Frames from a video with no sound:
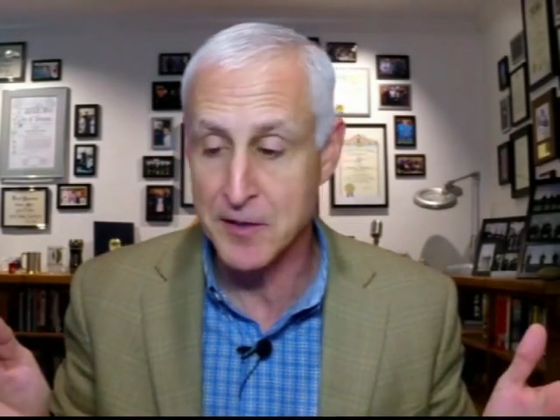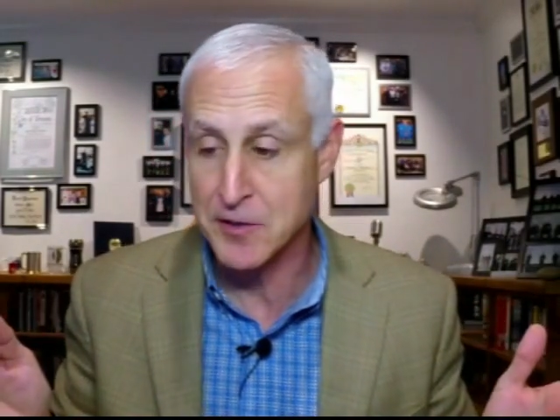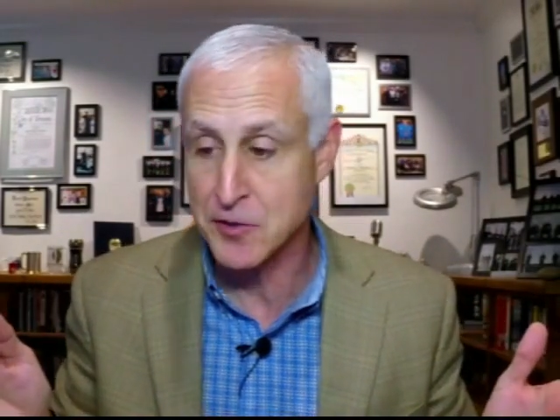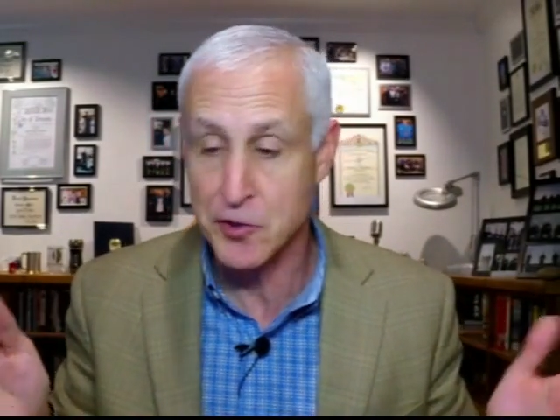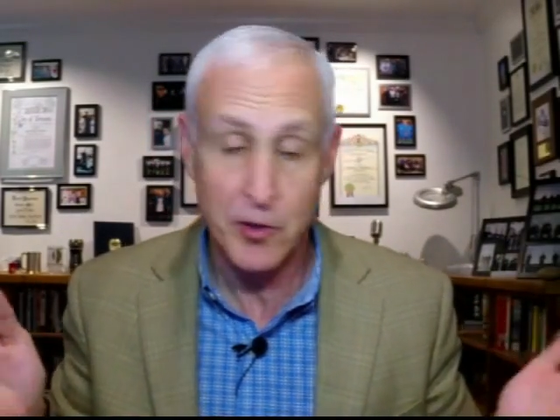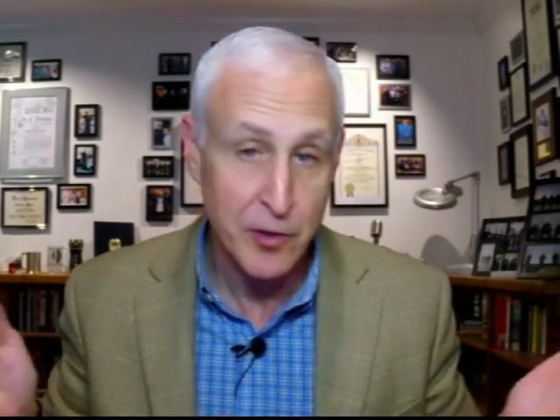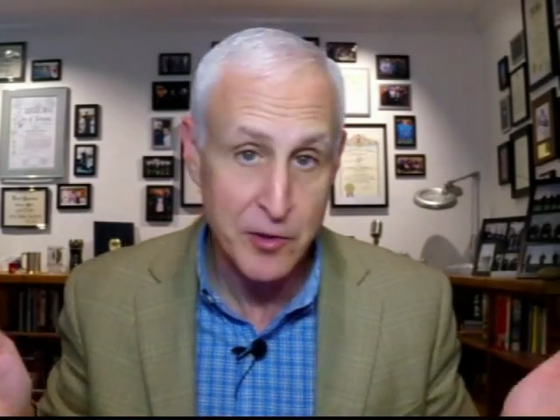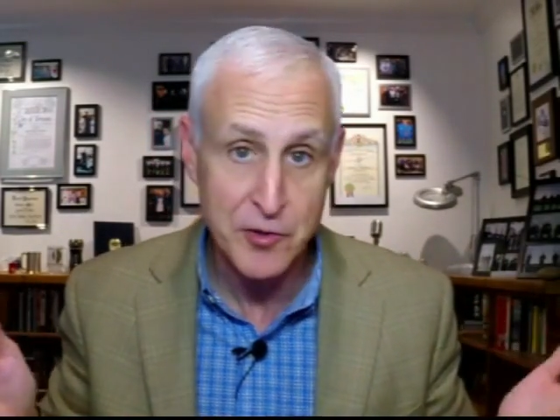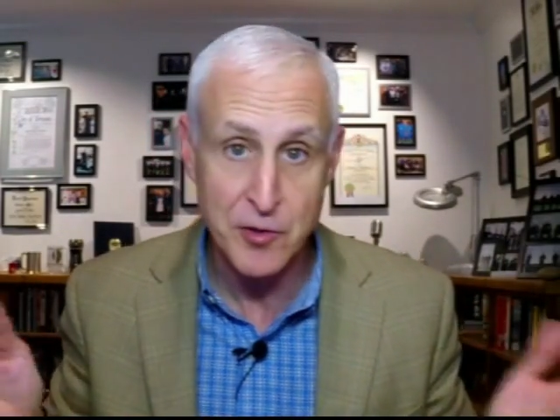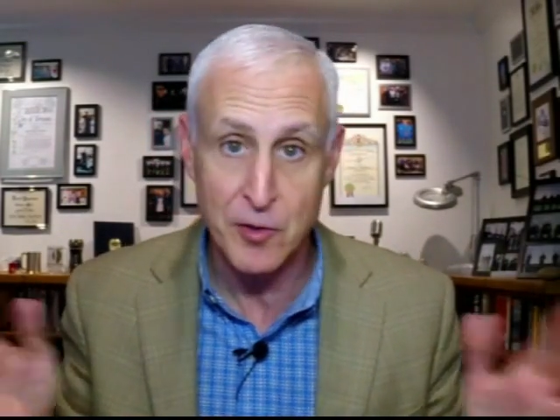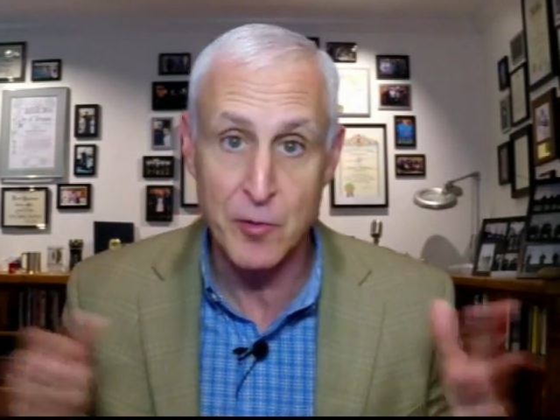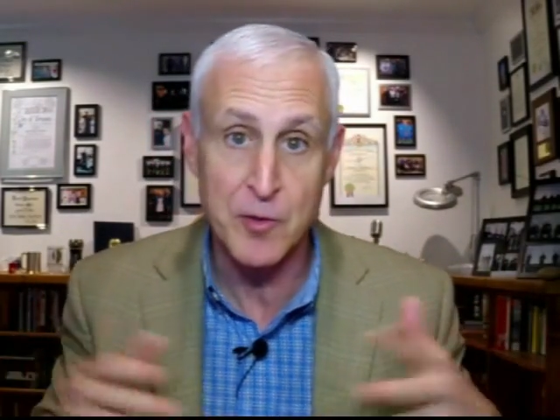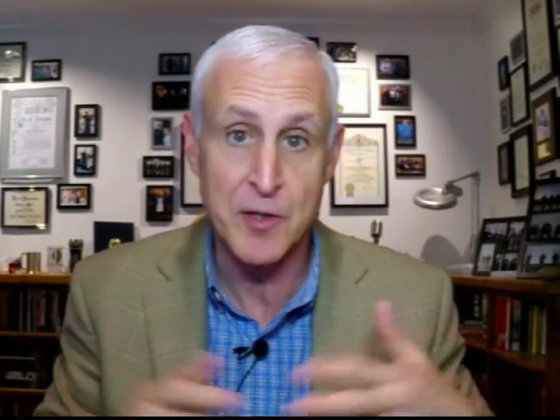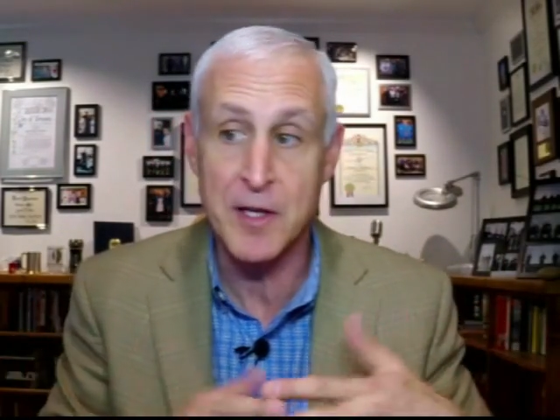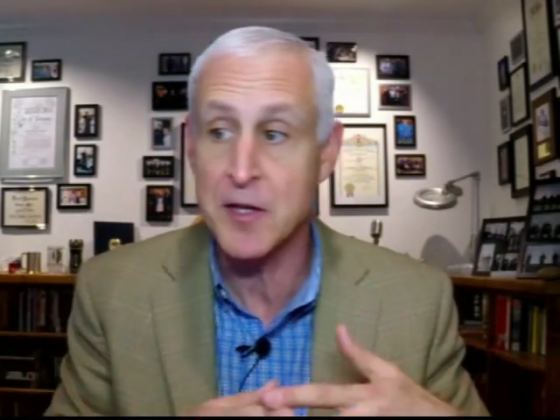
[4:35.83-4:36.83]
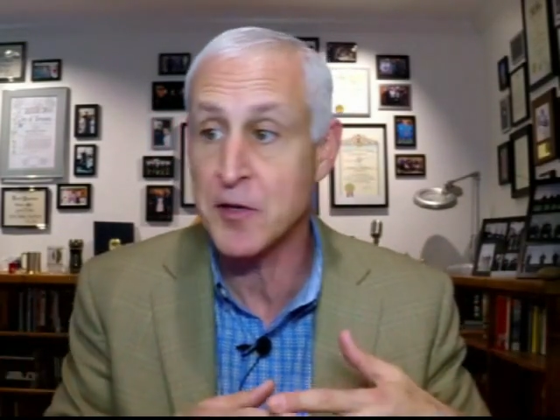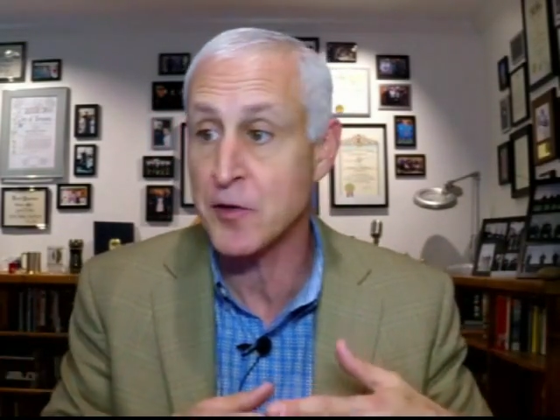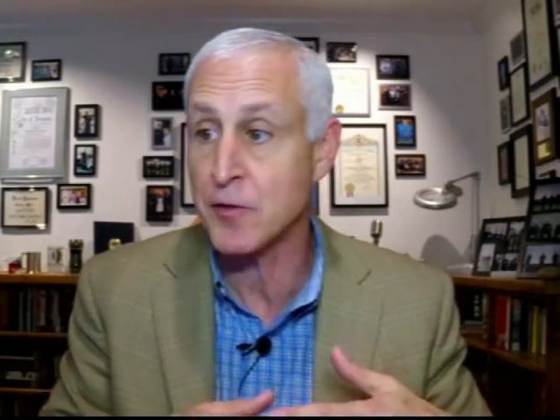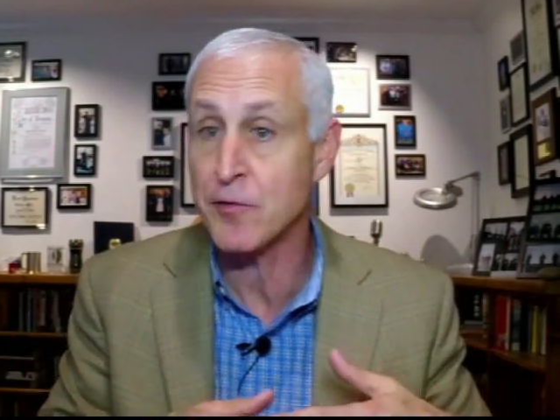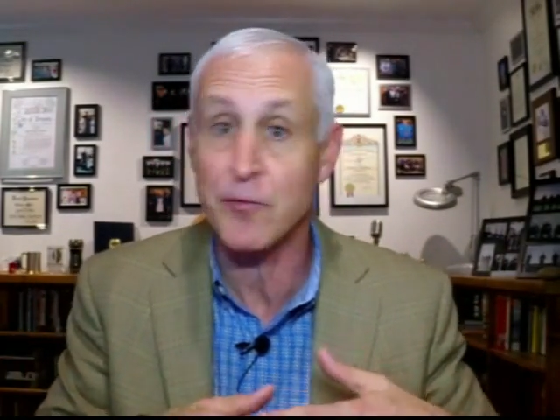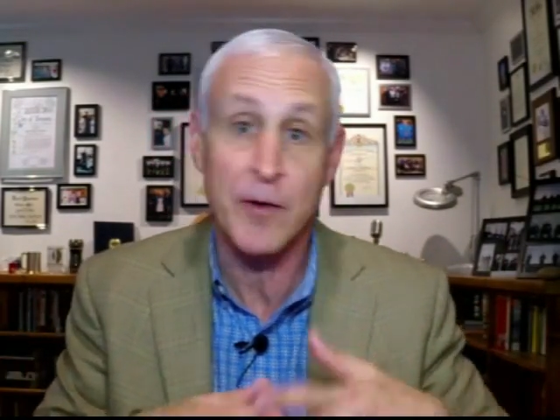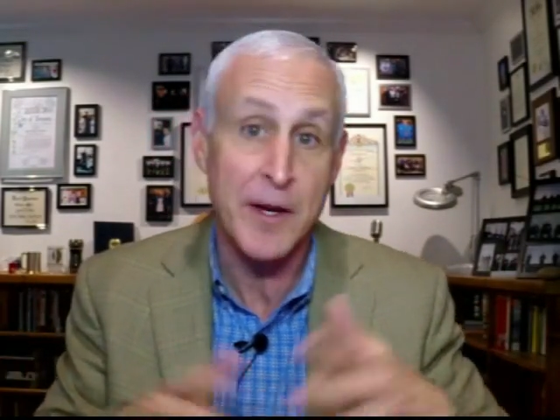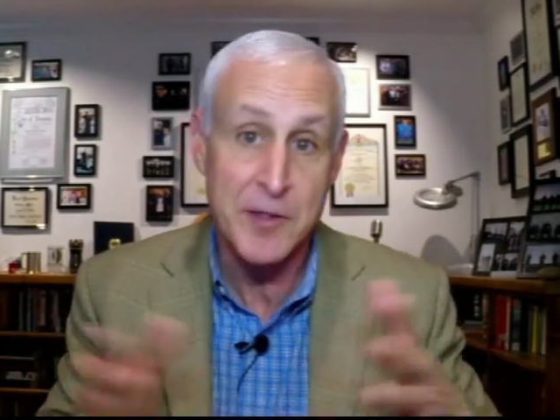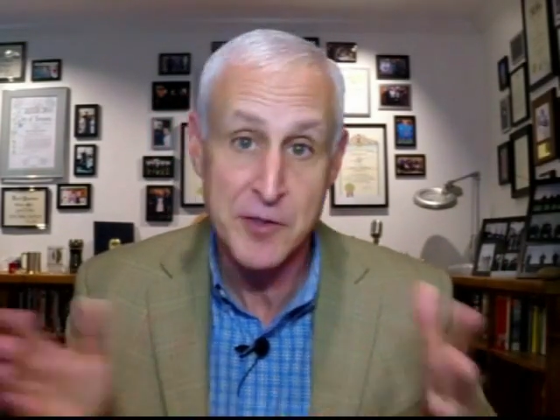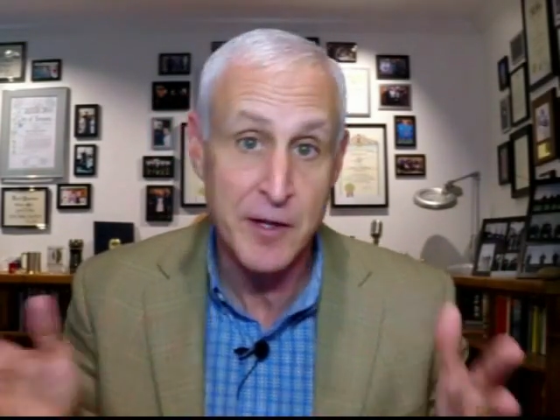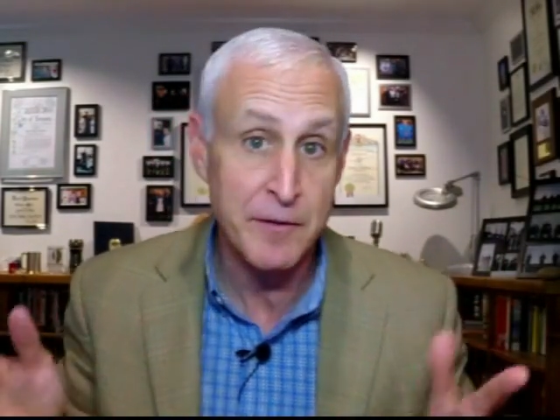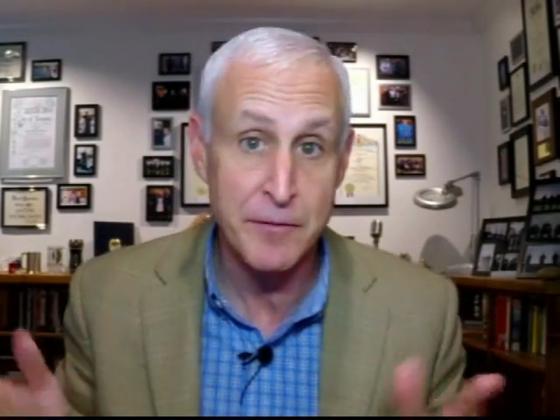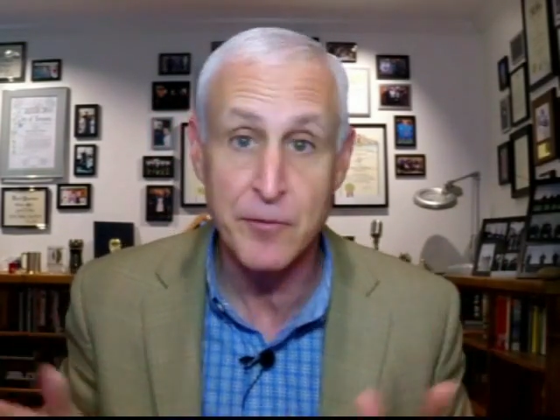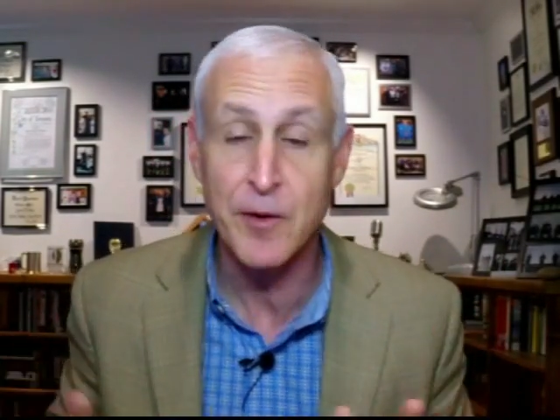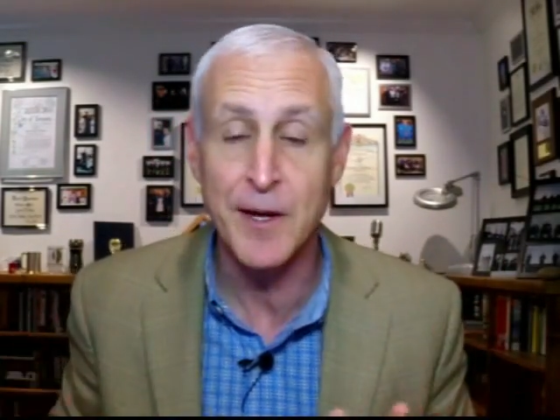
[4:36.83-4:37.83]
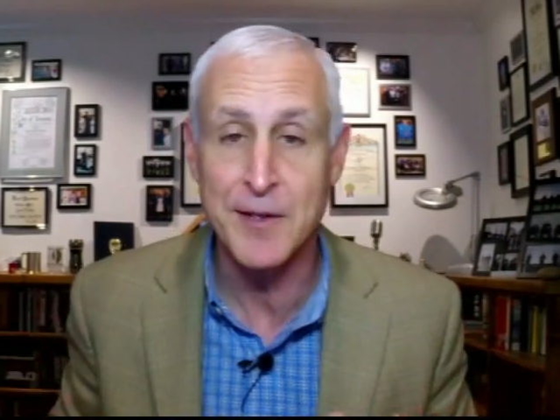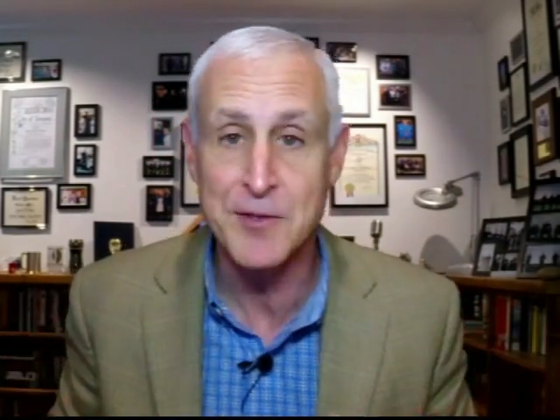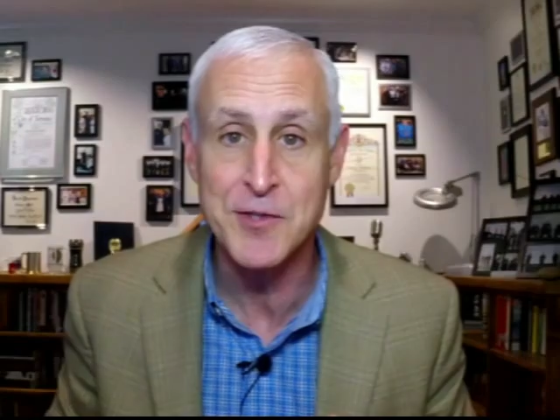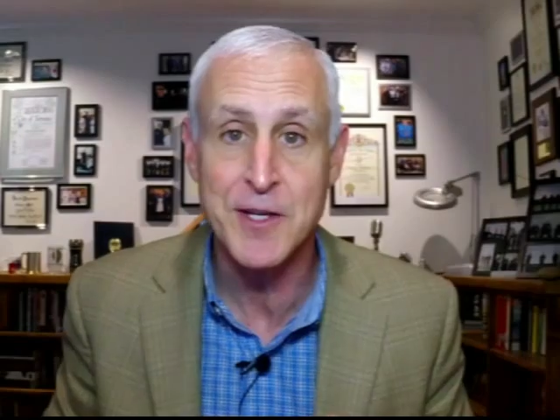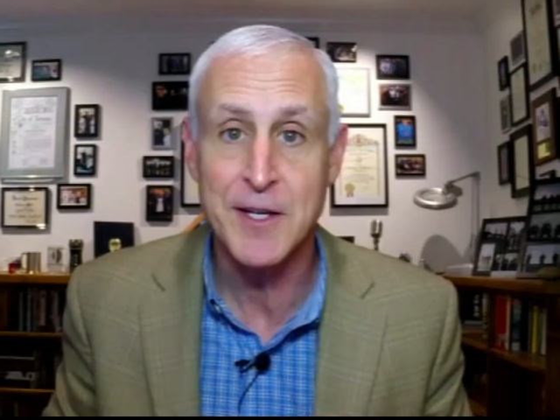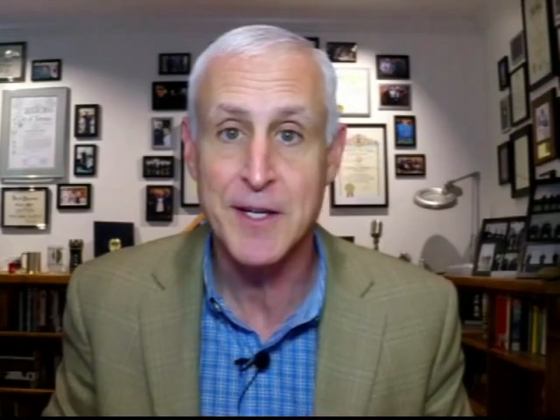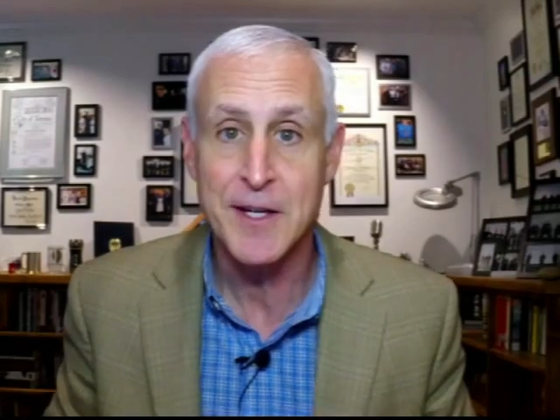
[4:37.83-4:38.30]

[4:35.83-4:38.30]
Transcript: church or within your set of friends